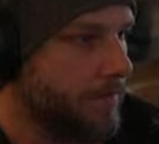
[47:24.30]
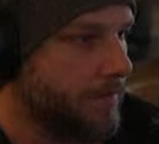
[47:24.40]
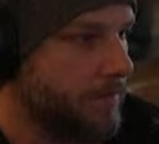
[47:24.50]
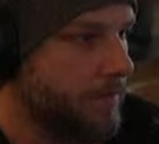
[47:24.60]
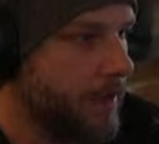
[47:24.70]

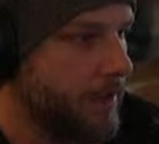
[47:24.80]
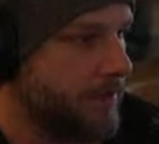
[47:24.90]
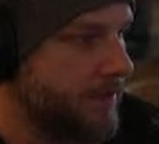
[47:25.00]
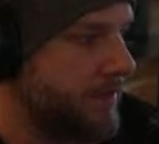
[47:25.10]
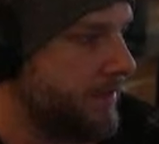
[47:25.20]
right? So
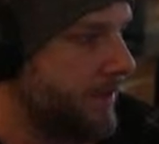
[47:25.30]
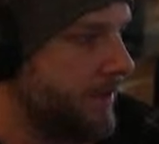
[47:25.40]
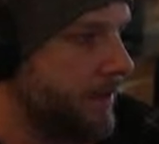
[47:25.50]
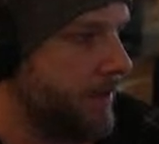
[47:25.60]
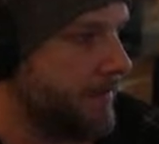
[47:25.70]
this is
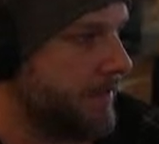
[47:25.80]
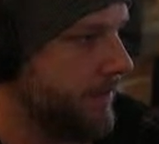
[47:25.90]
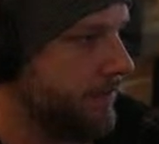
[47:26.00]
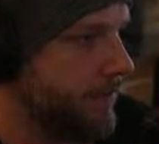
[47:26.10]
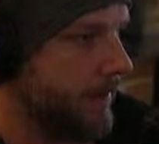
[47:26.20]
obviously a
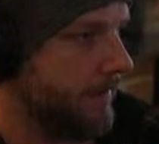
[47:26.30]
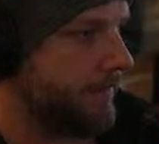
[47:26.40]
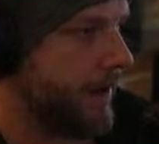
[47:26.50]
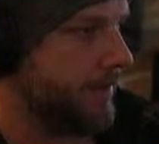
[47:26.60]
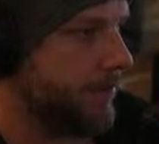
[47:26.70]

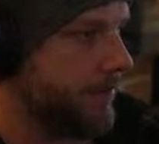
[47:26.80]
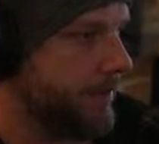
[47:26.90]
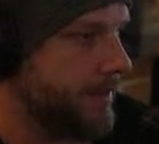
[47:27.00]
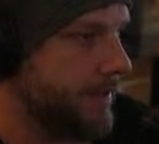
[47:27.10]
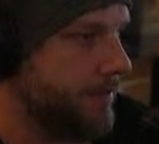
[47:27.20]
4x5, but you
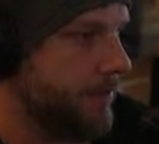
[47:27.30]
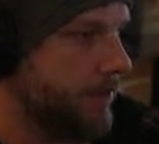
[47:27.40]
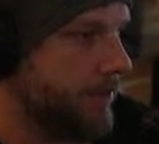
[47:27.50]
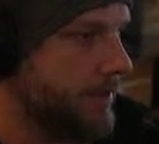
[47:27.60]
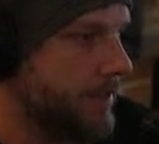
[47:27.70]
can see the
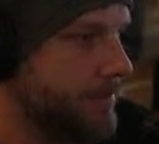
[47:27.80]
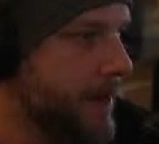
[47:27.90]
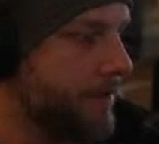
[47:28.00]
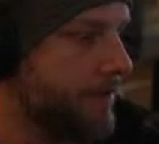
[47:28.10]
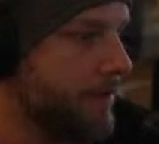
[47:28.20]
buildings in the
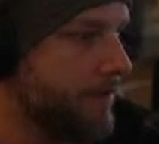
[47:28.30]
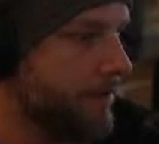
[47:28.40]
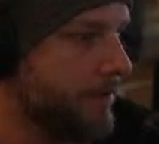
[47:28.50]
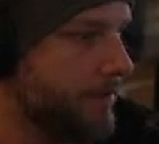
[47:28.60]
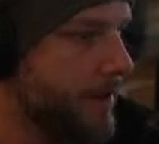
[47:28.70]
background of
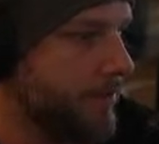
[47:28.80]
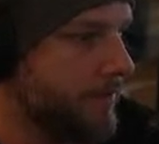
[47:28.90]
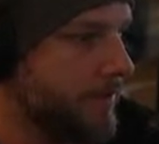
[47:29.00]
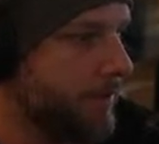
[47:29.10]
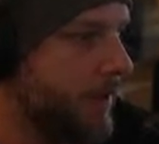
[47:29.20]
the
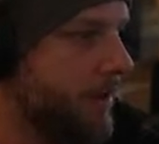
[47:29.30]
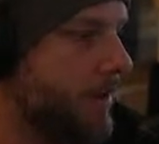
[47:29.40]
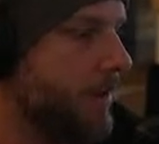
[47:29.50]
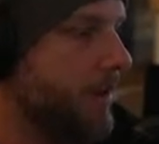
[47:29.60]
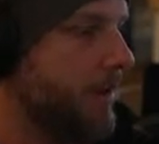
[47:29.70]
mountains, but
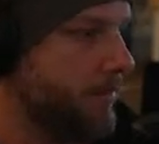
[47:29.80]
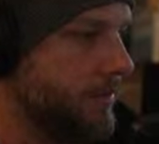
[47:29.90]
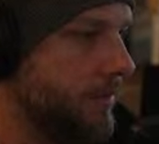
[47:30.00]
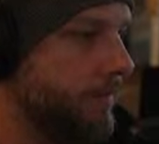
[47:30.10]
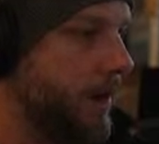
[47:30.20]
there's
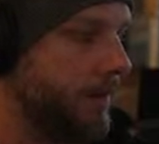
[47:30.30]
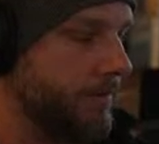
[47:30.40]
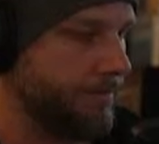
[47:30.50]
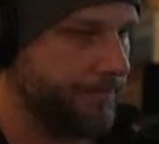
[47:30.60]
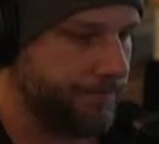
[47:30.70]
no fog.
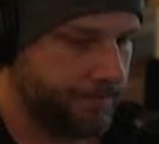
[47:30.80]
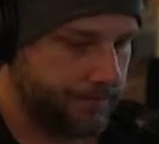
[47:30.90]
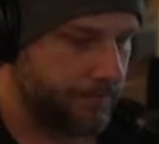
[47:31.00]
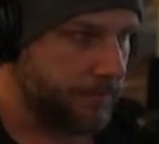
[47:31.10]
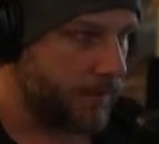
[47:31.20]

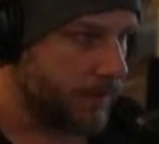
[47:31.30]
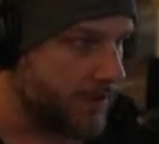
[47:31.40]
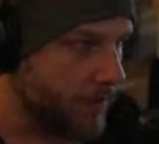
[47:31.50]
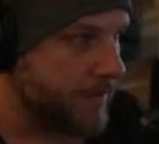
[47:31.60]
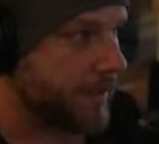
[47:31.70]

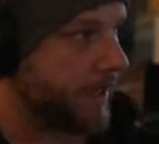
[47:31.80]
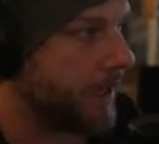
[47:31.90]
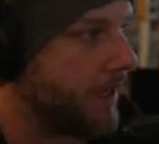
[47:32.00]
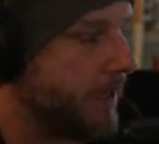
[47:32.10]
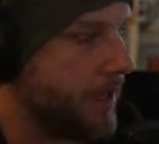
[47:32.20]
So it's like
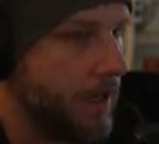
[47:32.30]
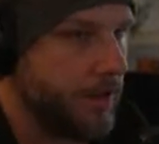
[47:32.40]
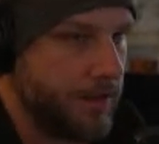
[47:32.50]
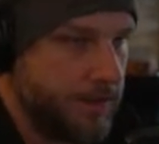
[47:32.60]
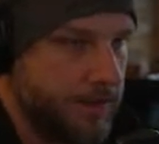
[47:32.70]

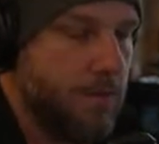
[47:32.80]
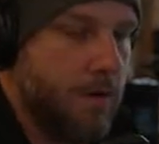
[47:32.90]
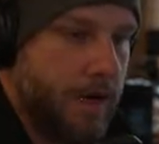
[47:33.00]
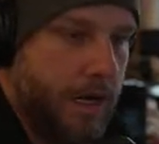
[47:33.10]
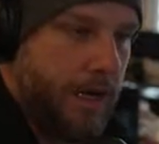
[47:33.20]
the
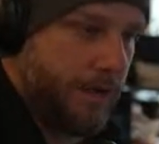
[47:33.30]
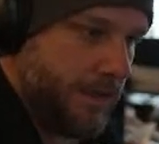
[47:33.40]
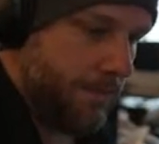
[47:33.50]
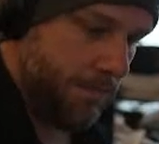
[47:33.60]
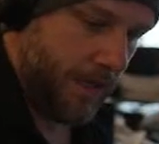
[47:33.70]
story
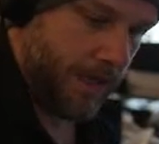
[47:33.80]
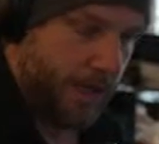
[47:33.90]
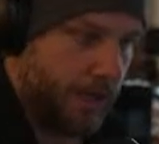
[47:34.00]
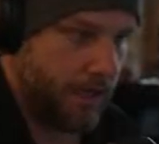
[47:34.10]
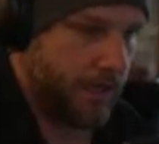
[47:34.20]
to
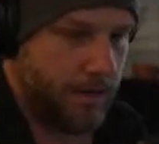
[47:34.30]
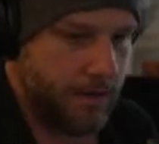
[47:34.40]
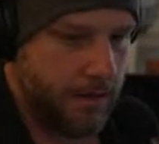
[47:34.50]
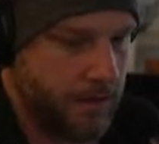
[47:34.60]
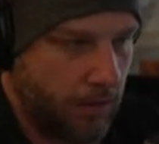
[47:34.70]
me
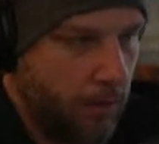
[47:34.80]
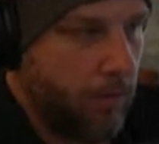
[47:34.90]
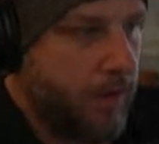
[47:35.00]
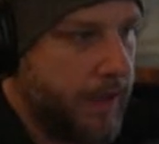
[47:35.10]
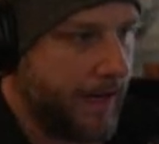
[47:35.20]

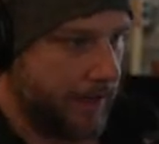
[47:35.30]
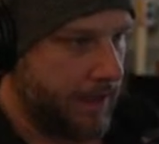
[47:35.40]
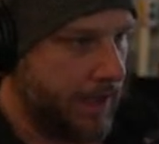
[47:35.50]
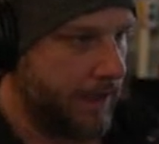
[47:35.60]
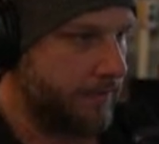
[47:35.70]
totally got
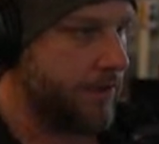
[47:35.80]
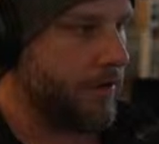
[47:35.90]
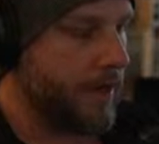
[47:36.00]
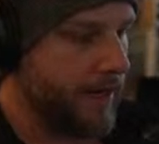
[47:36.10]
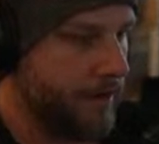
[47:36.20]
kind of
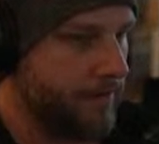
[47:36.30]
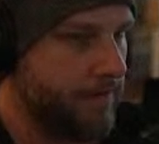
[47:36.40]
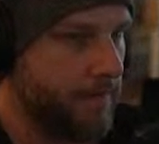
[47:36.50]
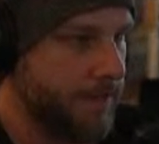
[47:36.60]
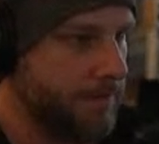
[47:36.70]
created
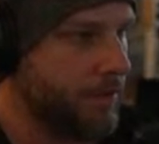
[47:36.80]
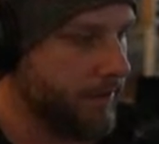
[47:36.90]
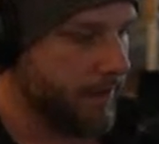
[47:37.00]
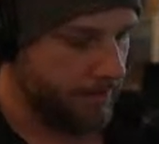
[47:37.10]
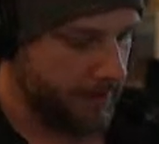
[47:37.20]
from this
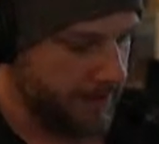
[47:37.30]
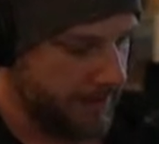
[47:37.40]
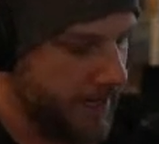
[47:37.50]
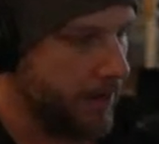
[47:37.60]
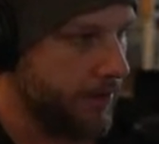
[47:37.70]
building, because
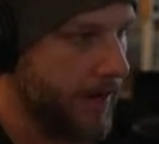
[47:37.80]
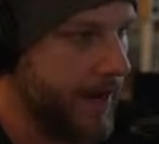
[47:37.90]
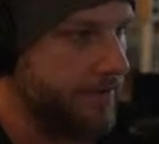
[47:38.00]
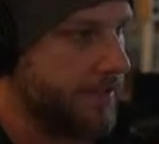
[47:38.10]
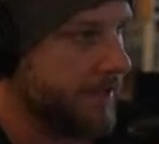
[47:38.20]
now you
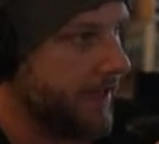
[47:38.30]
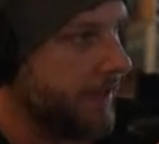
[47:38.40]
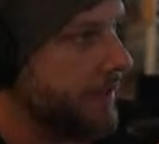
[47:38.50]
have this like,